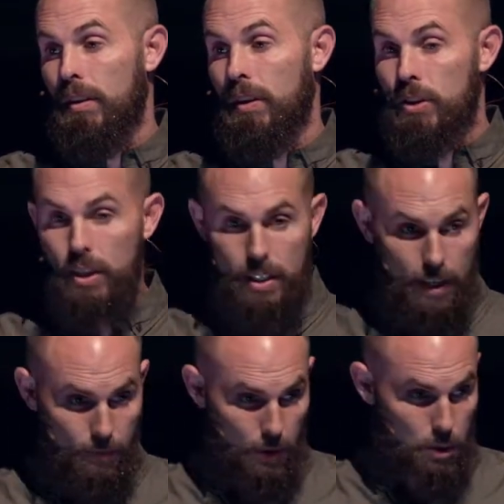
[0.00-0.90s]
There's a
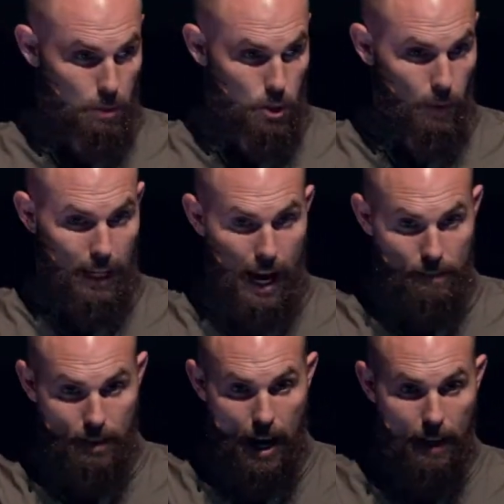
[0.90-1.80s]
difference between
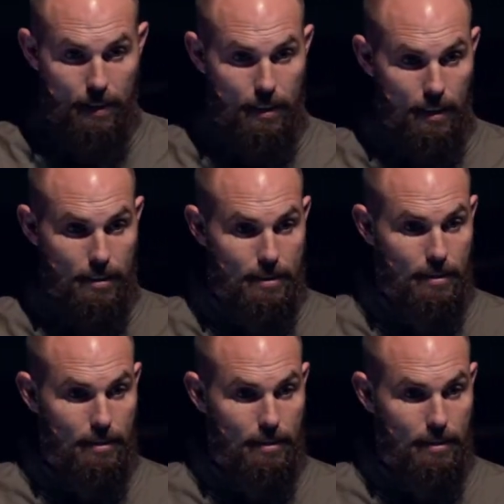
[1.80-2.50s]
I've got this